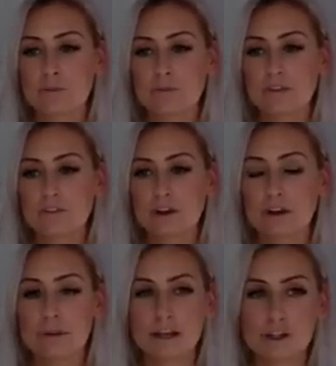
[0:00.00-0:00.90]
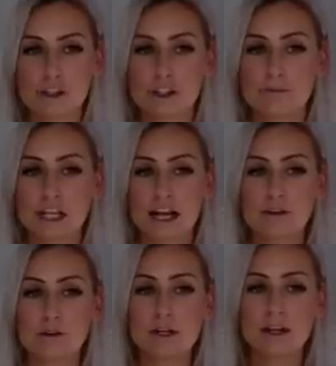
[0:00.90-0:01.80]
If you go to my YouTube
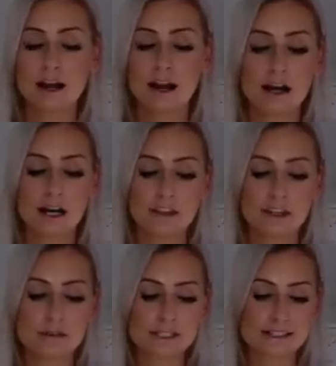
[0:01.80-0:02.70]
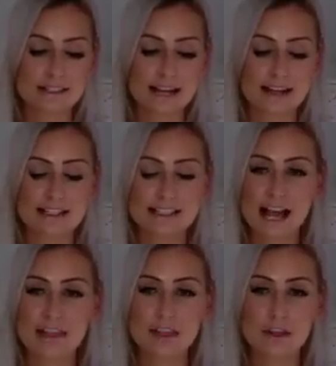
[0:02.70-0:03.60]
channel, I think it was the 2nd
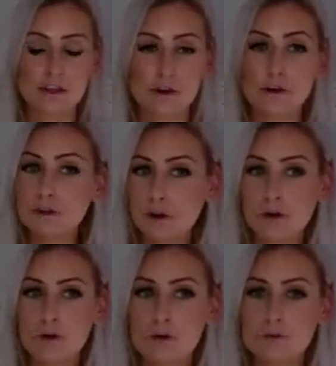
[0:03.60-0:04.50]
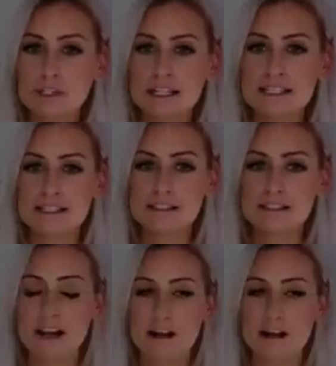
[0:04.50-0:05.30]
and the 3rd call that I did